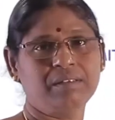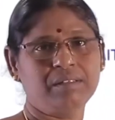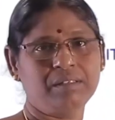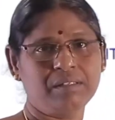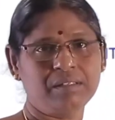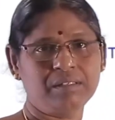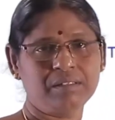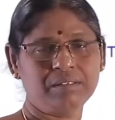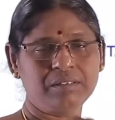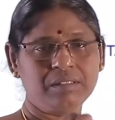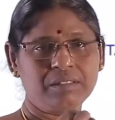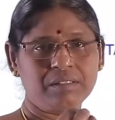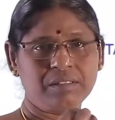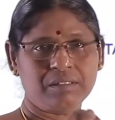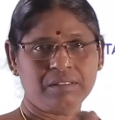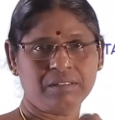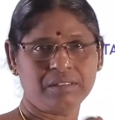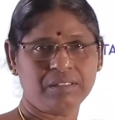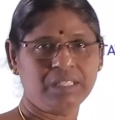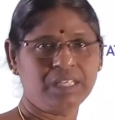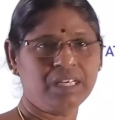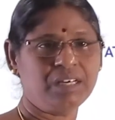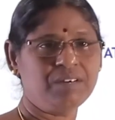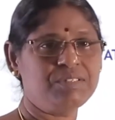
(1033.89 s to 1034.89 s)
the
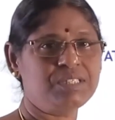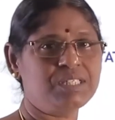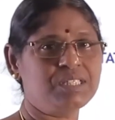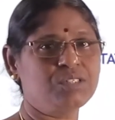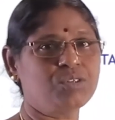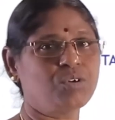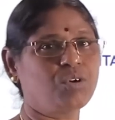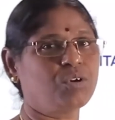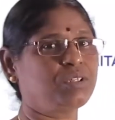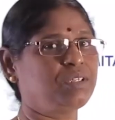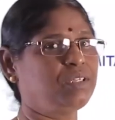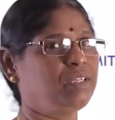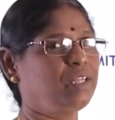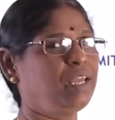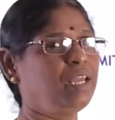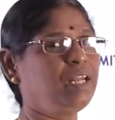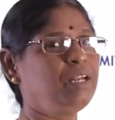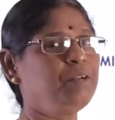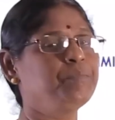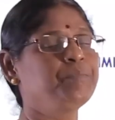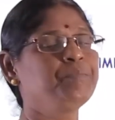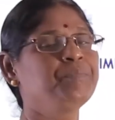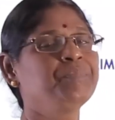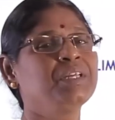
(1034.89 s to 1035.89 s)
nerve is not
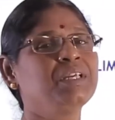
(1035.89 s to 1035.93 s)
there,